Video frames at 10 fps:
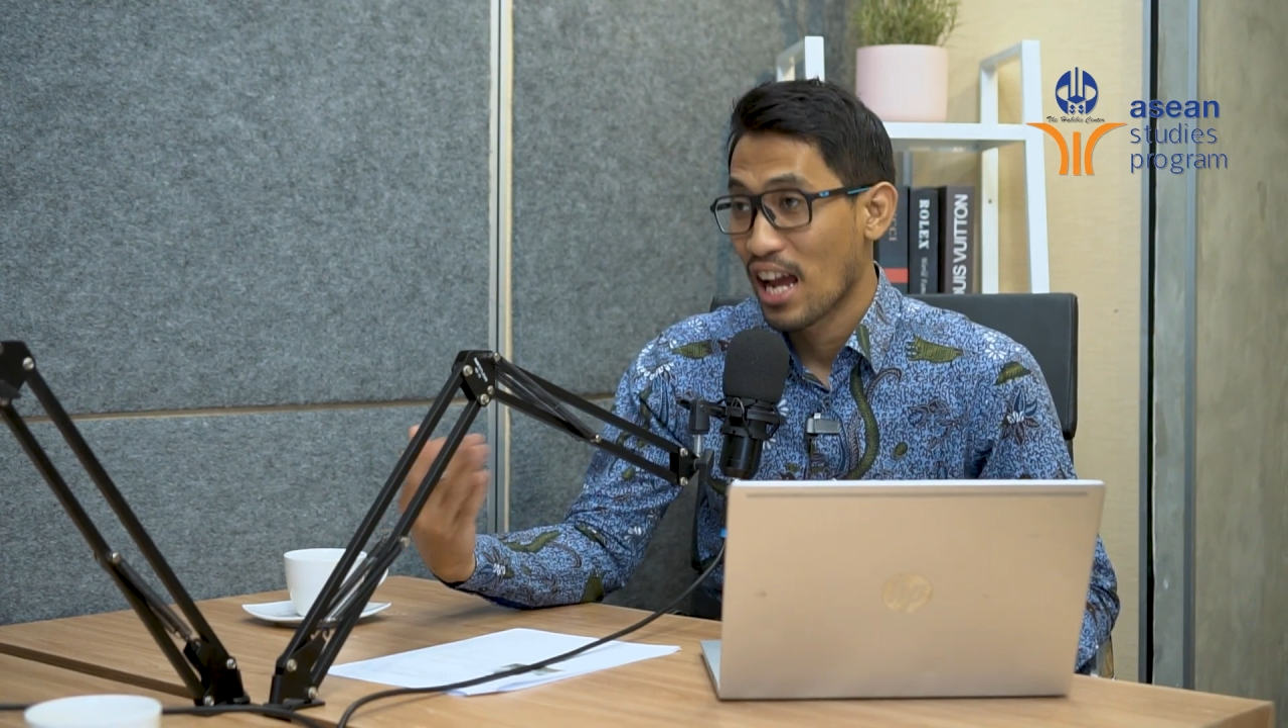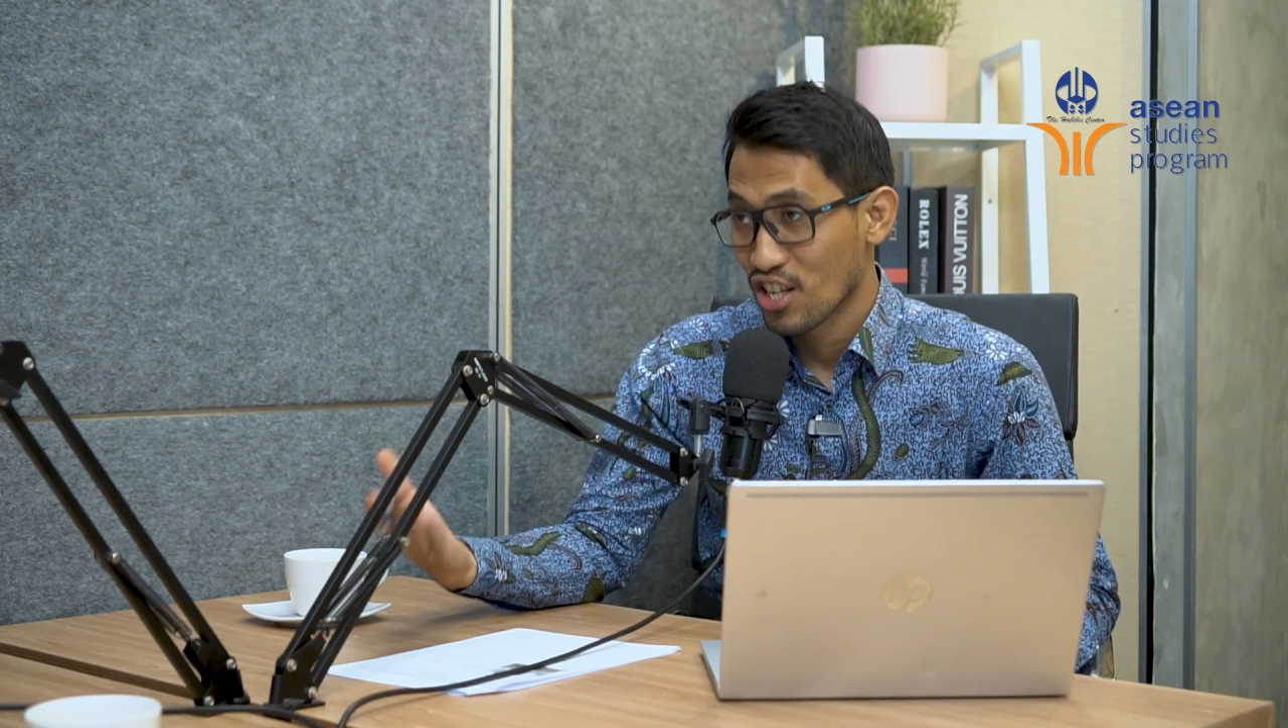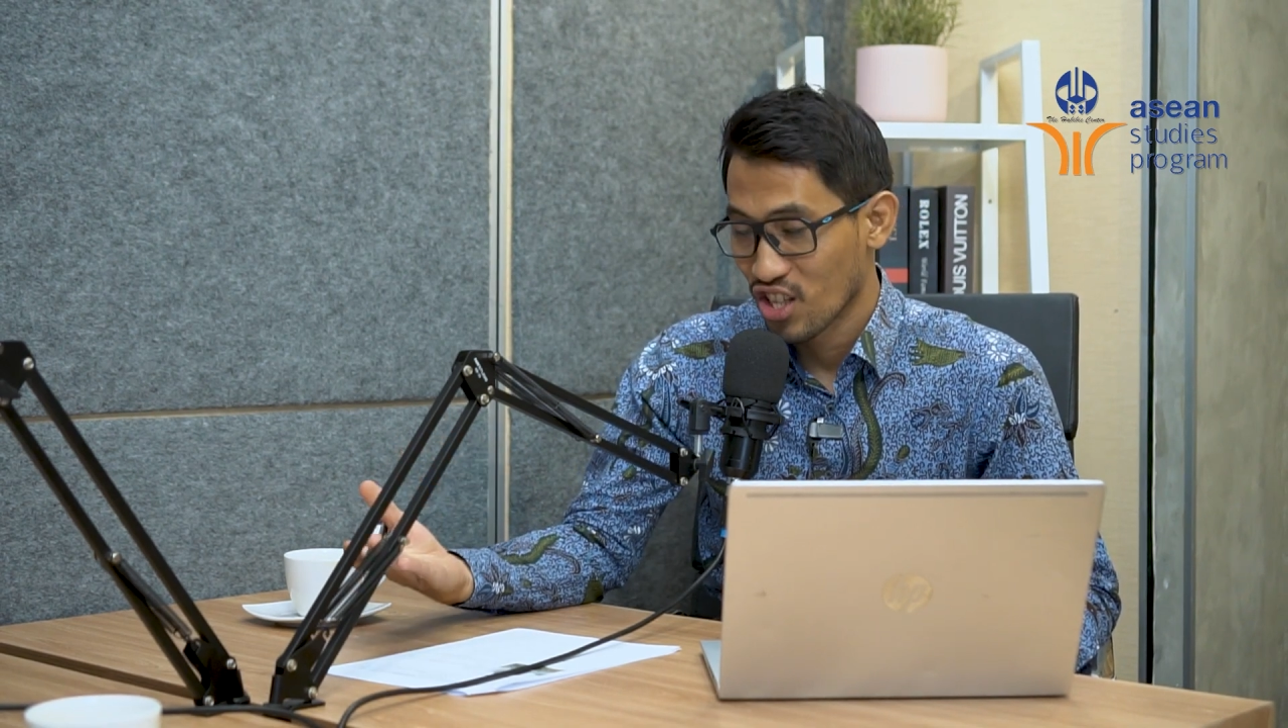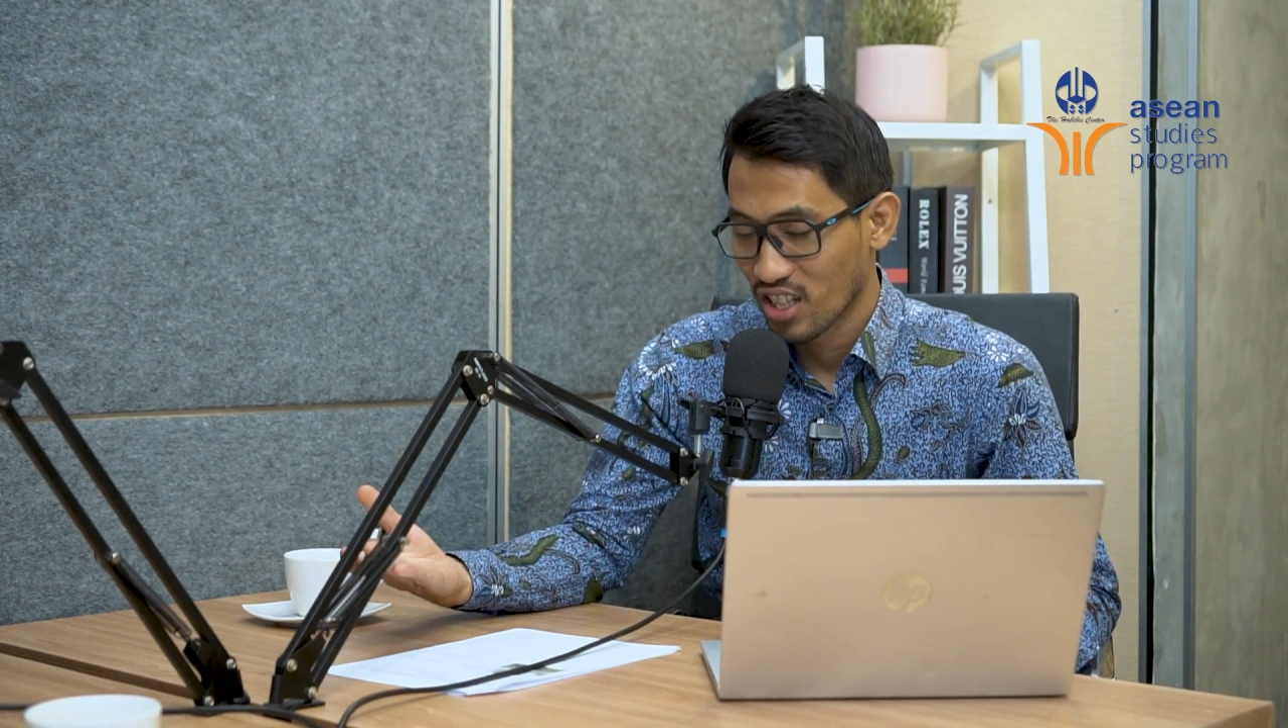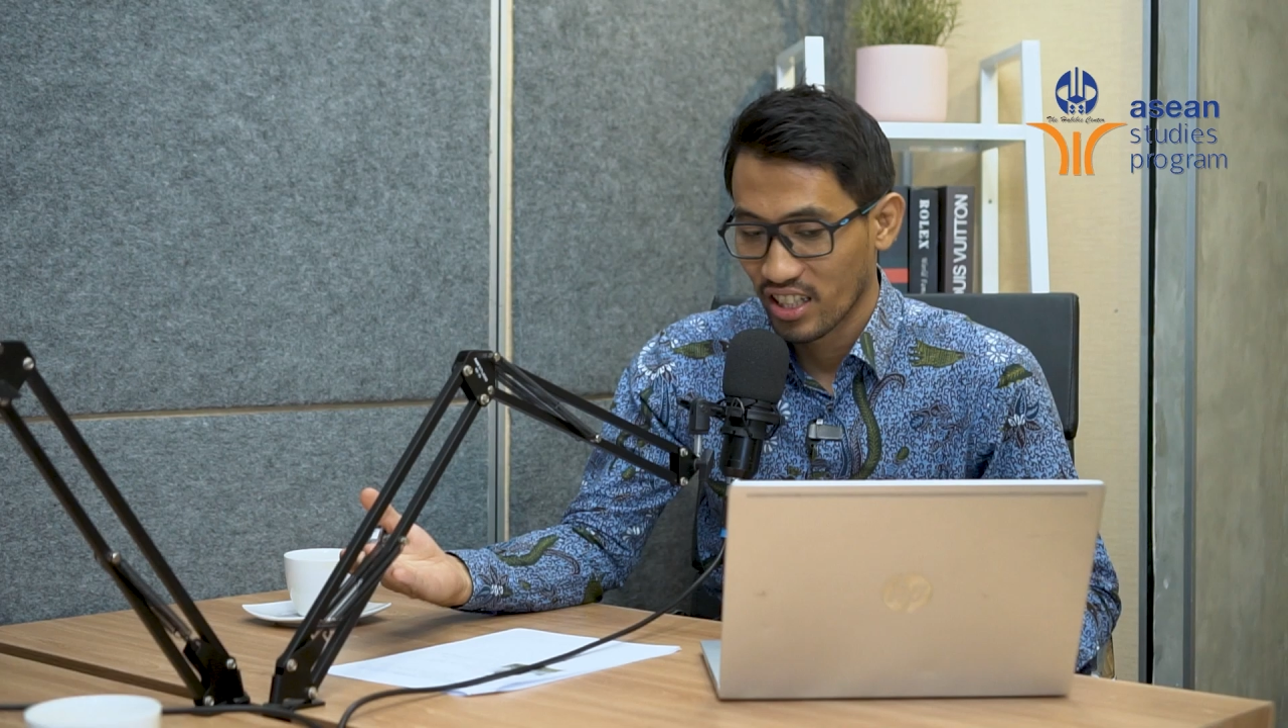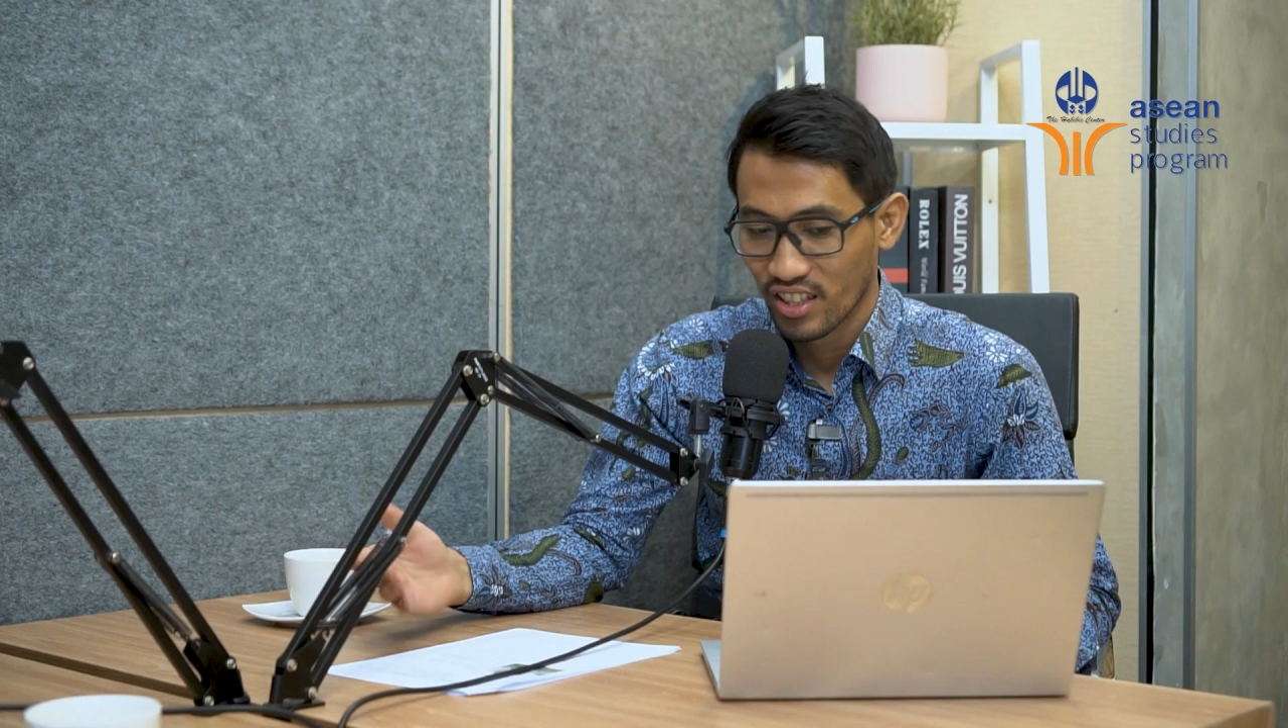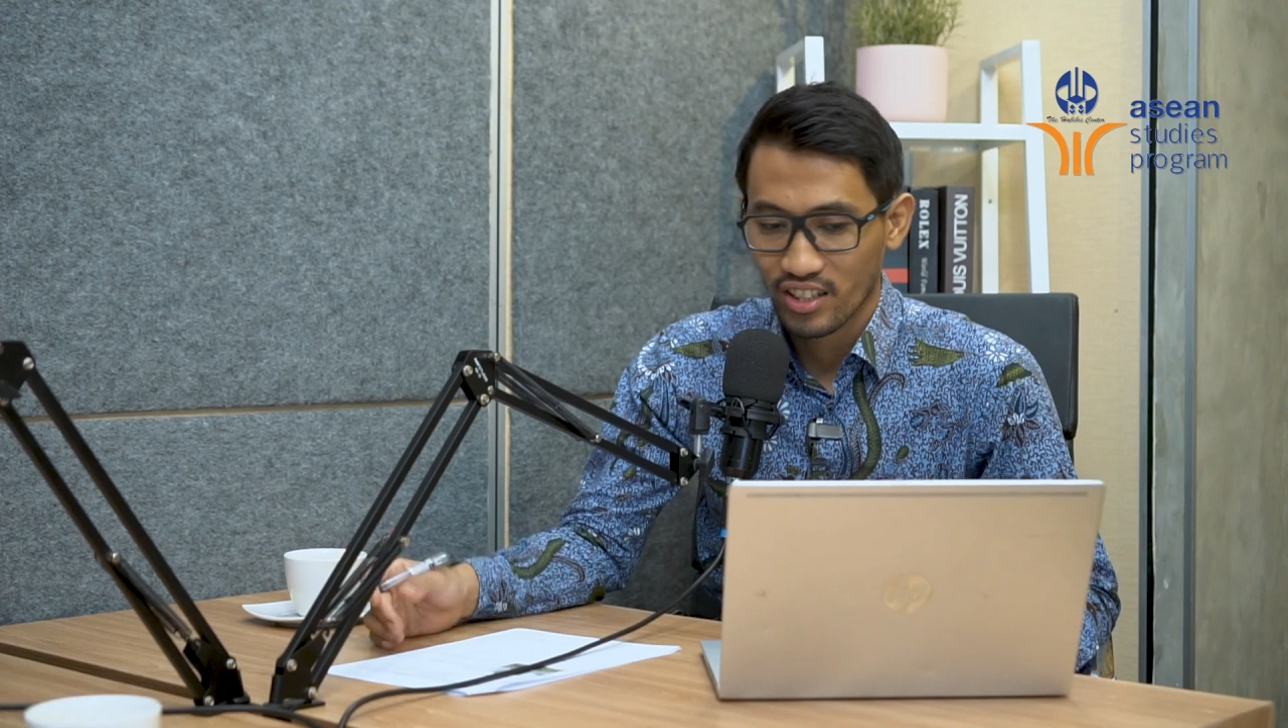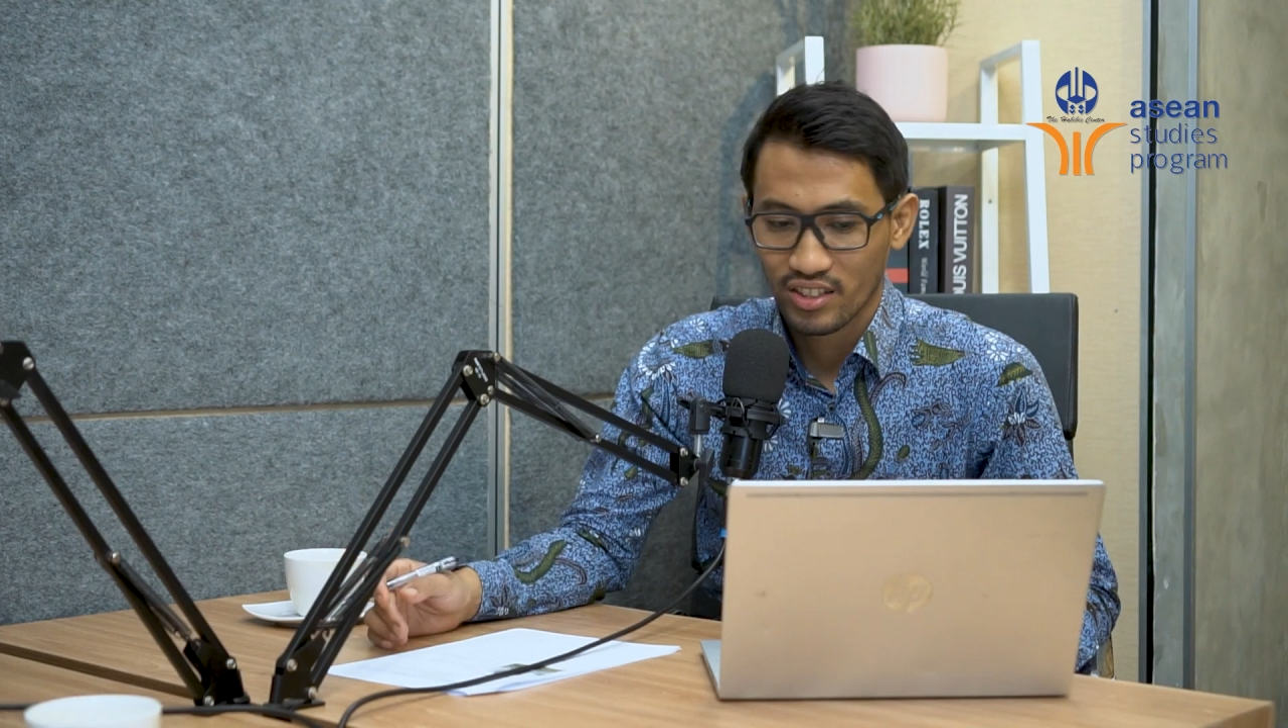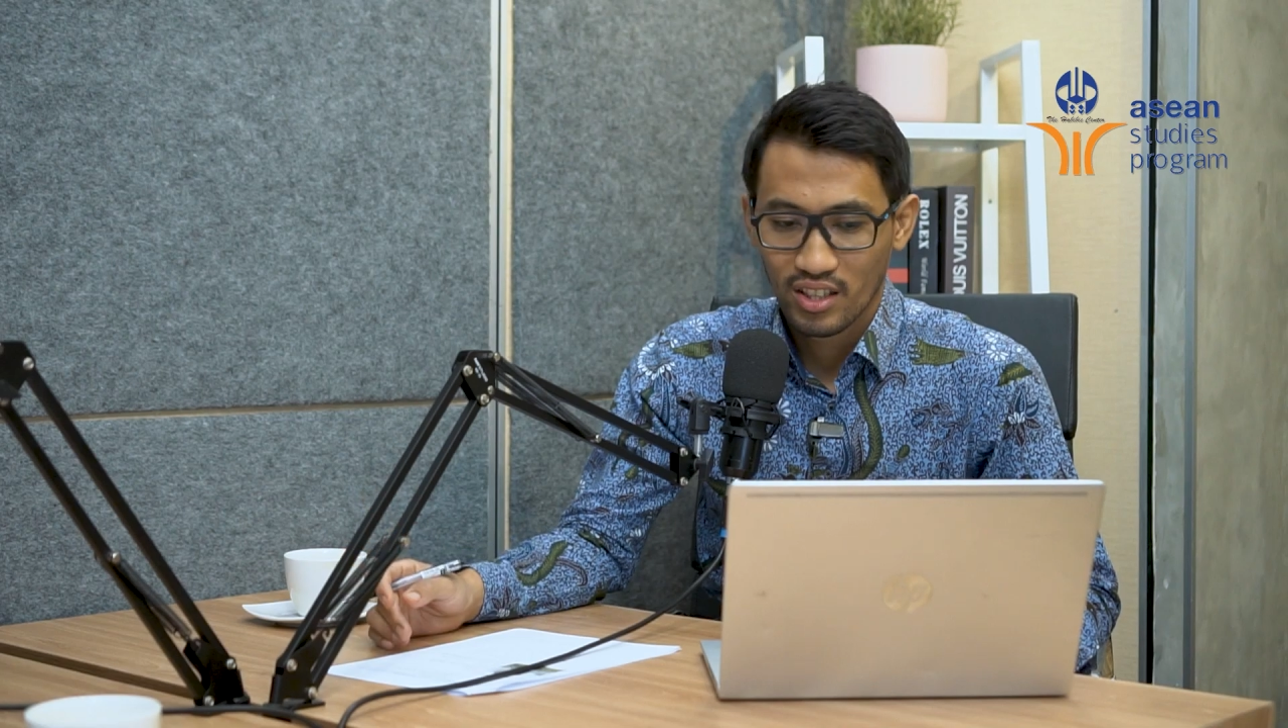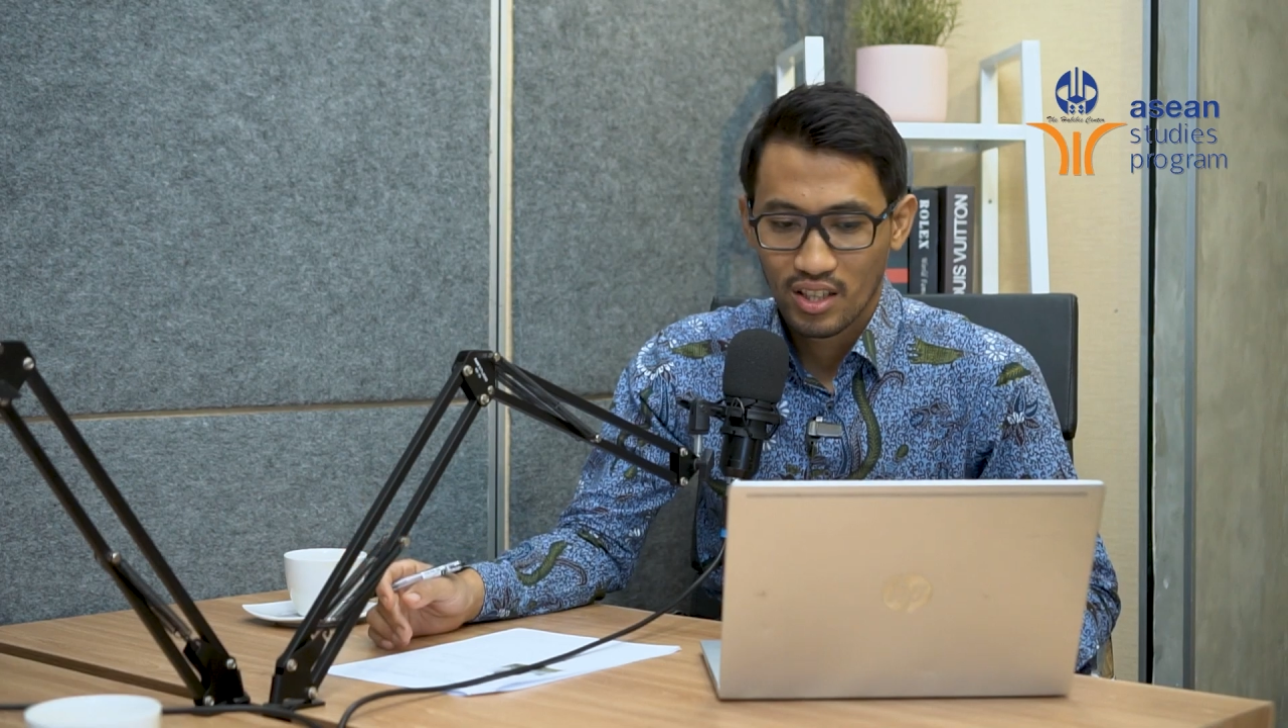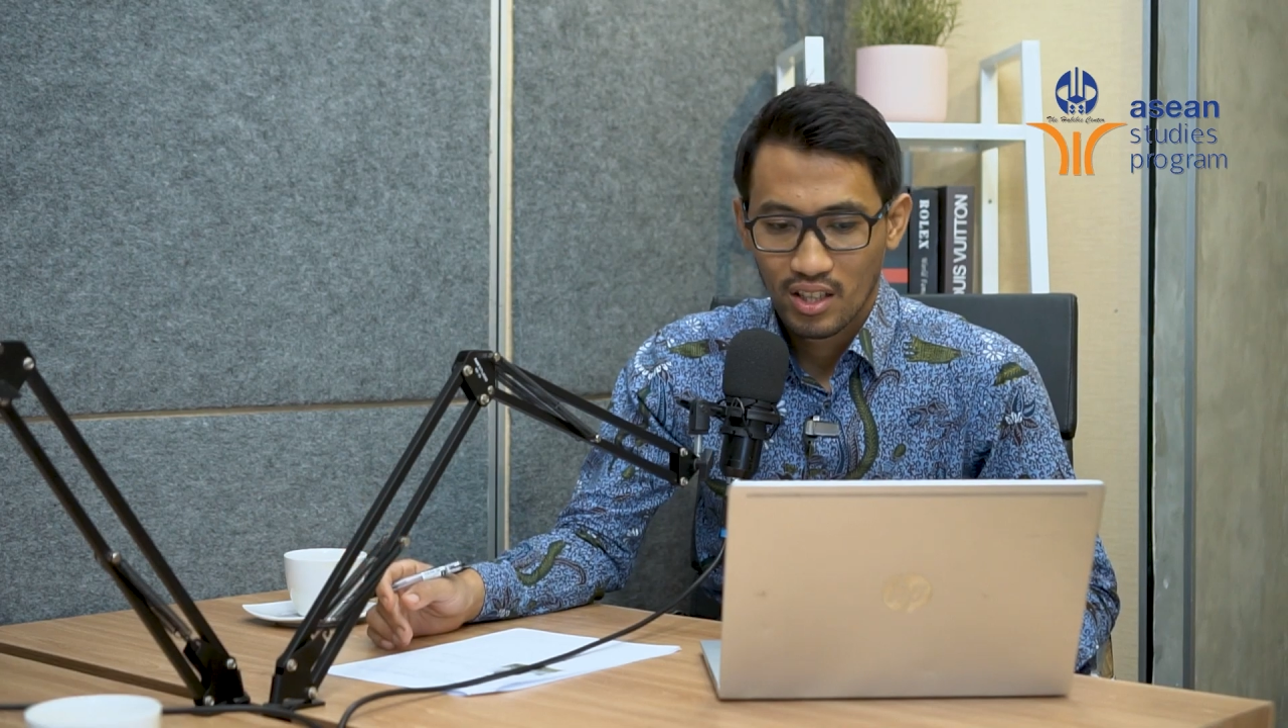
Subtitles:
ASEAN leaders.